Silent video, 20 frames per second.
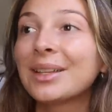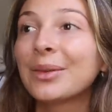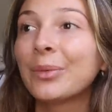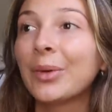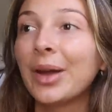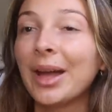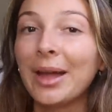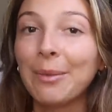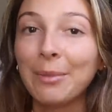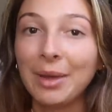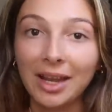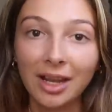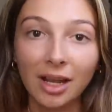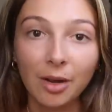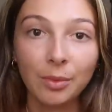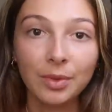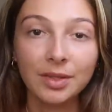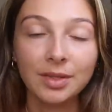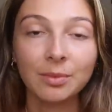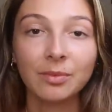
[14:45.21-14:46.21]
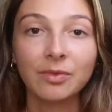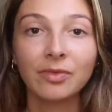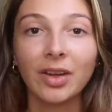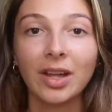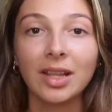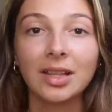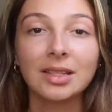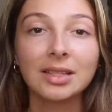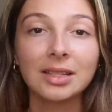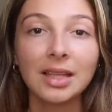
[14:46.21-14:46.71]
We're meeting up with some
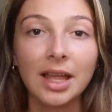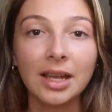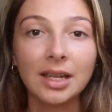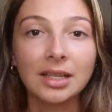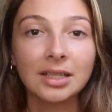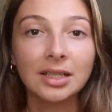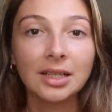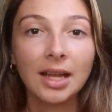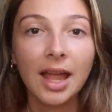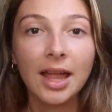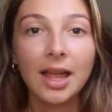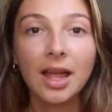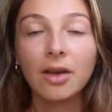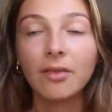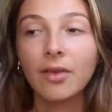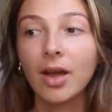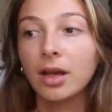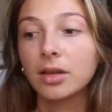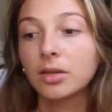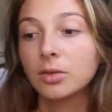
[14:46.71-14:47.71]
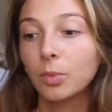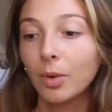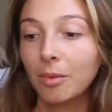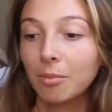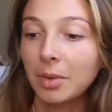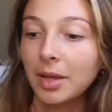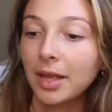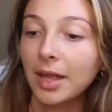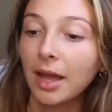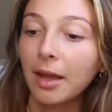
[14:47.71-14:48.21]
friends later today around
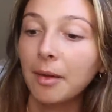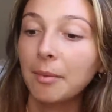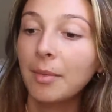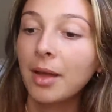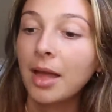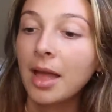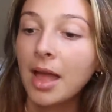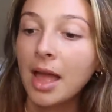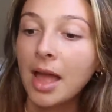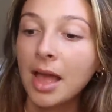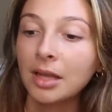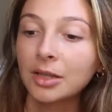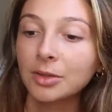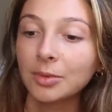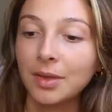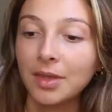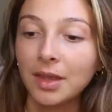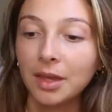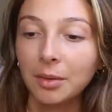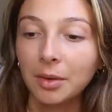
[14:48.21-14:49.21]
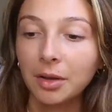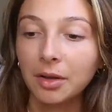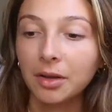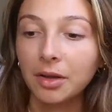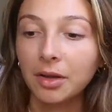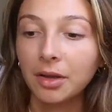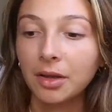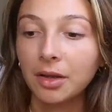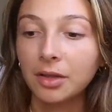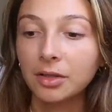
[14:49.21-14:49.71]
1 p.m. So I think we're
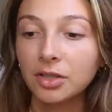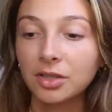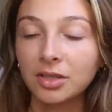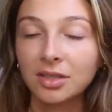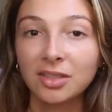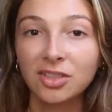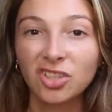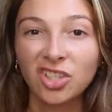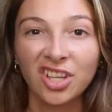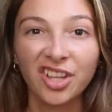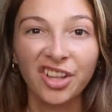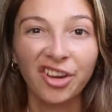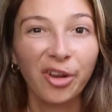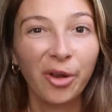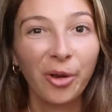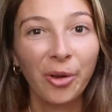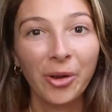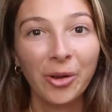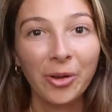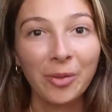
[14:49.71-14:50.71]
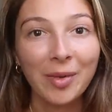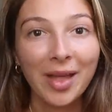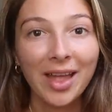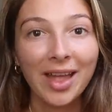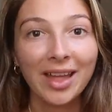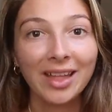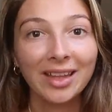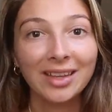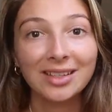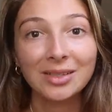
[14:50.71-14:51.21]
gonna just chill at home
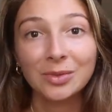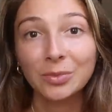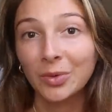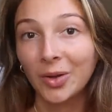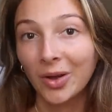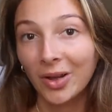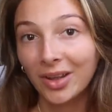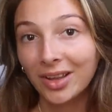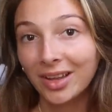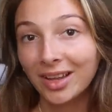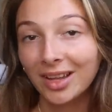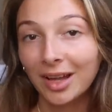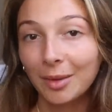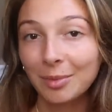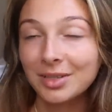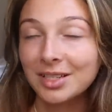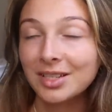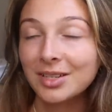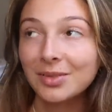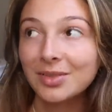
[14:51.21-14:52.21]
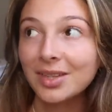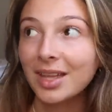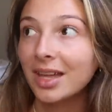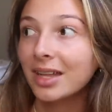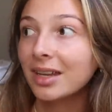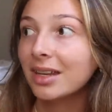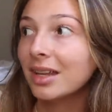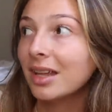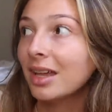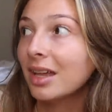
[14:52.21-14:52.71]
and work up until
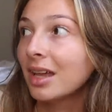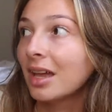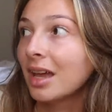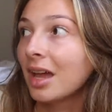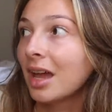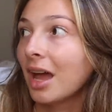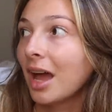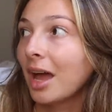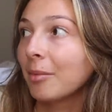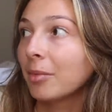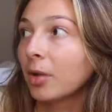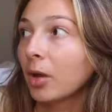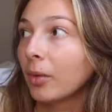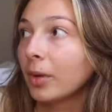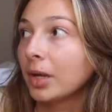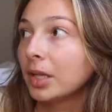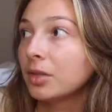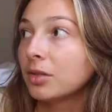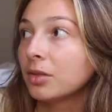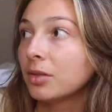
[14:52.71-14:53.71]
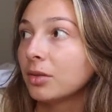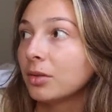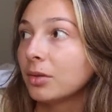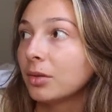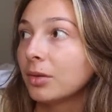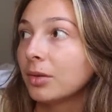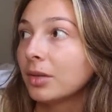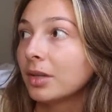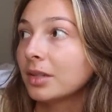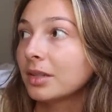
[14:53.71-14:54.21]
then. I'm going
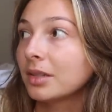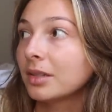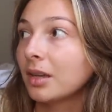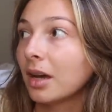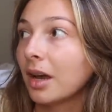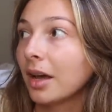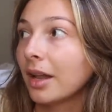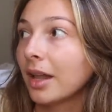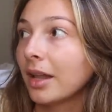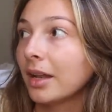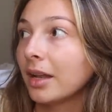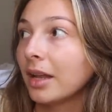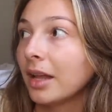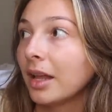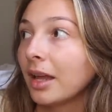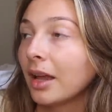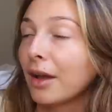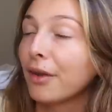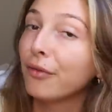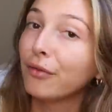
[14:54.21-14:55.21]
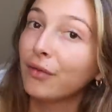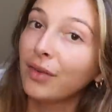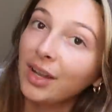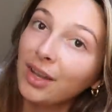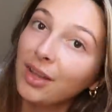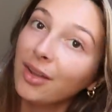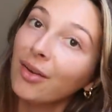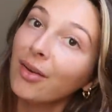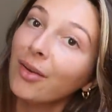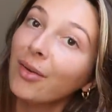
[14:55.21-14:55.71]
to start editing a
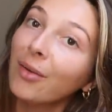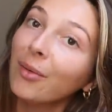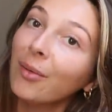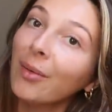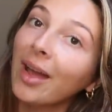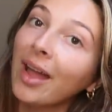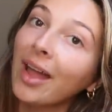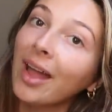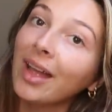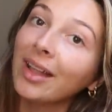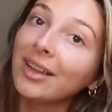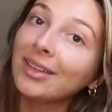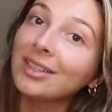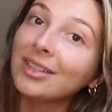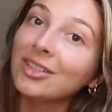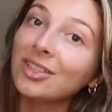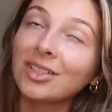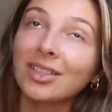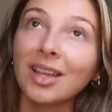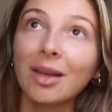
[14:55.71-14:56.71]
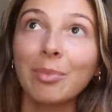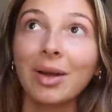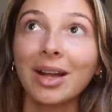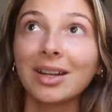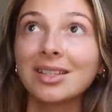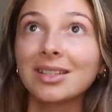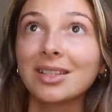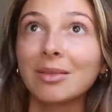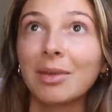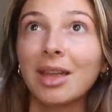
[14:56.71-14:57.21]
video and just get
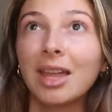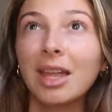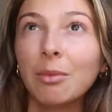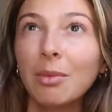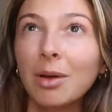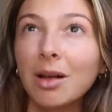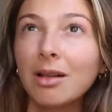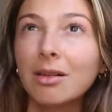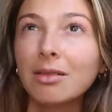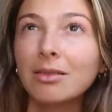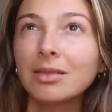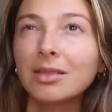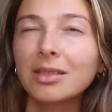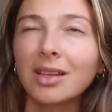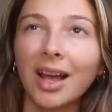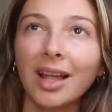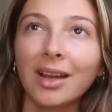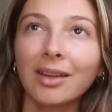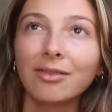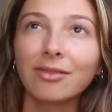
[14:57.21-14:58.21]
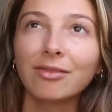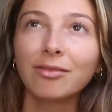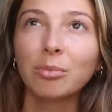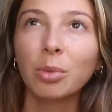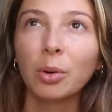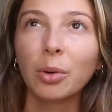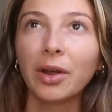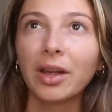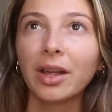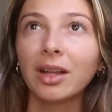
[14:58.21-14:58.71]
back to some emails, kind of
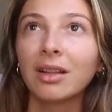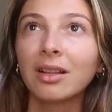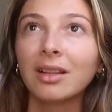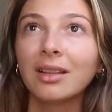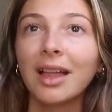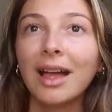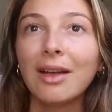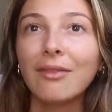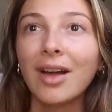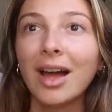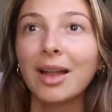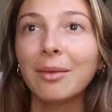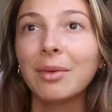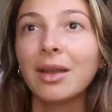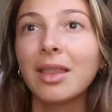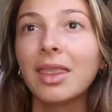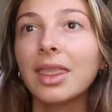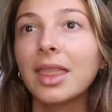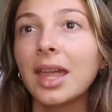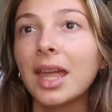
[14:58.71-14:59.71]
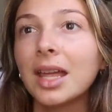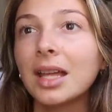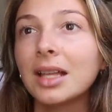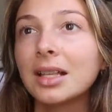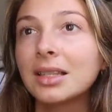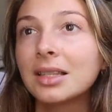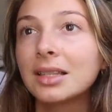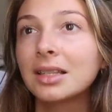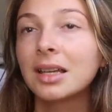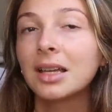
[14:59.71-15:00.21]
boring life admin
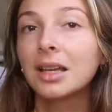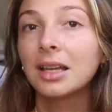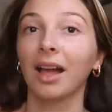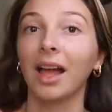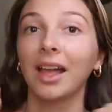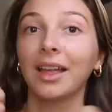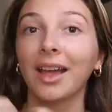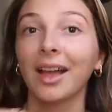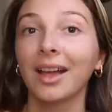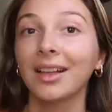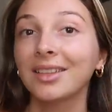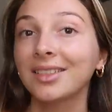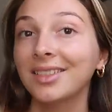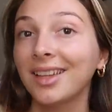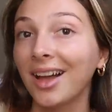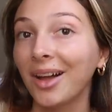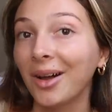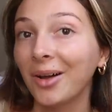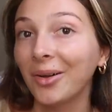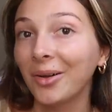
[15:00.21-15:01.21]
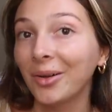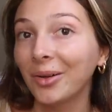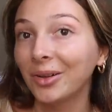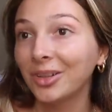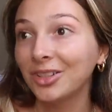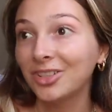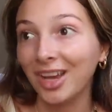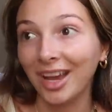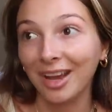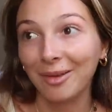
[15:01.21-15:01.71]
things. I guess
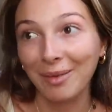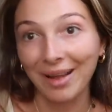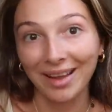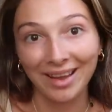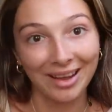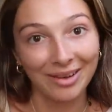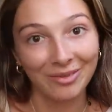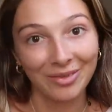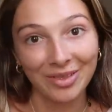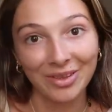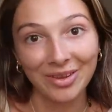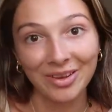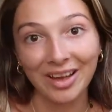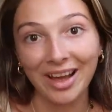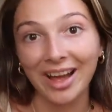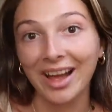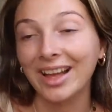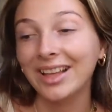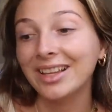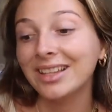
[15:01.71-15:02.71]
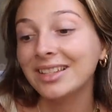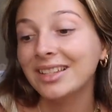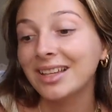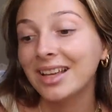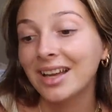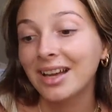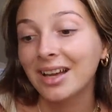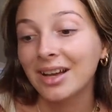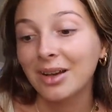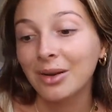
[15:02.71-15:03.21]
I'll check back in with you guys
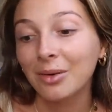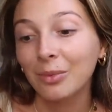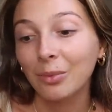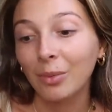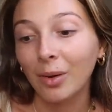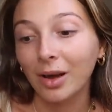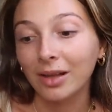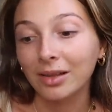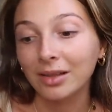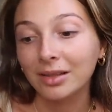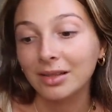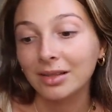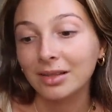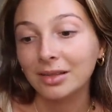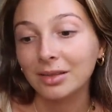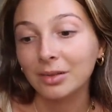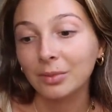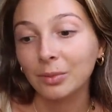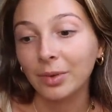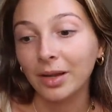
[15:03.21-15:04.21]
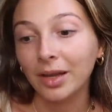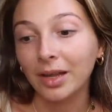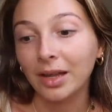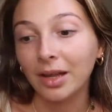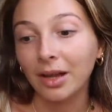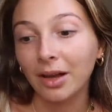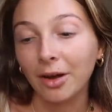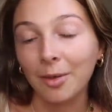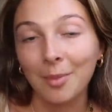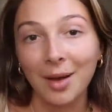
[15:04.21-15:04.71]
once
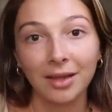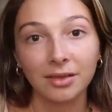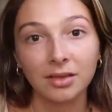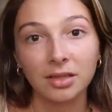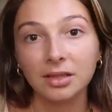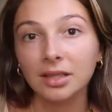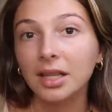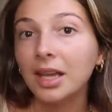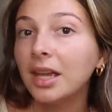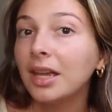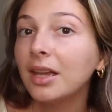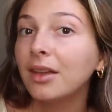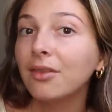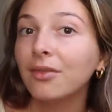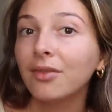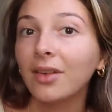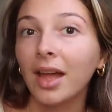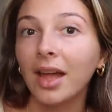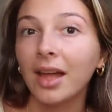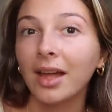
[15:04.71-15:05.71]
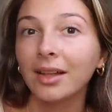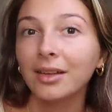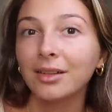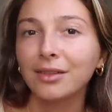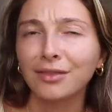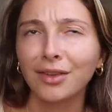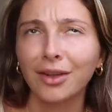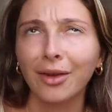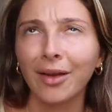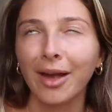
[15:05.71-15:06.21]
we are about to leave and
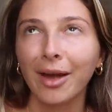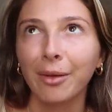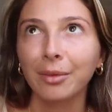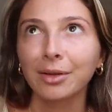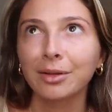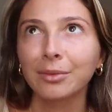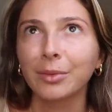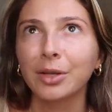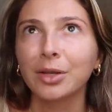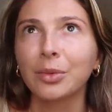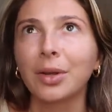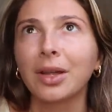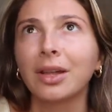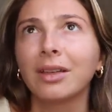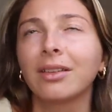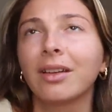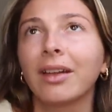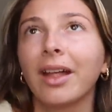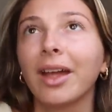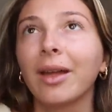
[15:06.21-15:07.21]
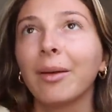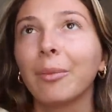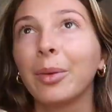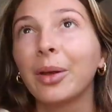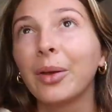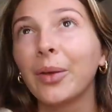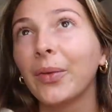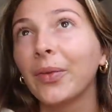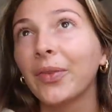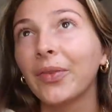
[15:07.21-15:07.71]
figure out what we're doing today,
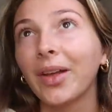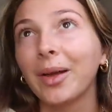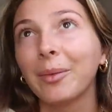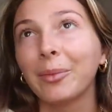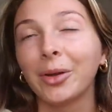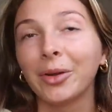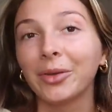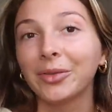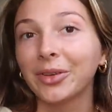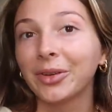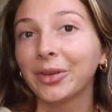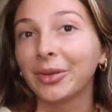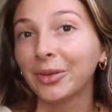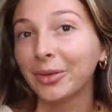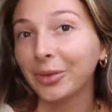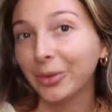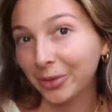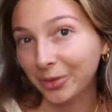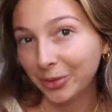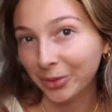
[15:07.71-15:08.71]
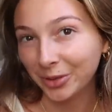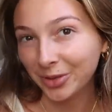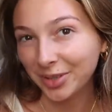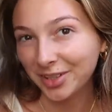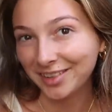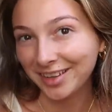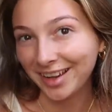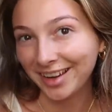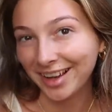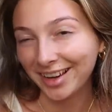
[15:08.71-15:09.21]
because I'm not too sure
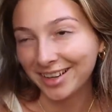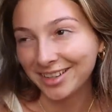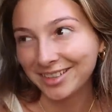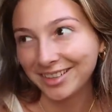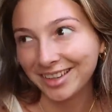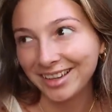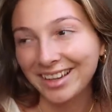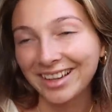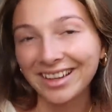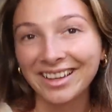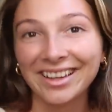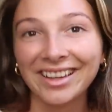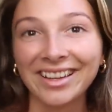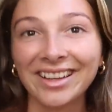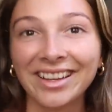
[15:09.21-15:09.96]
just yet actually.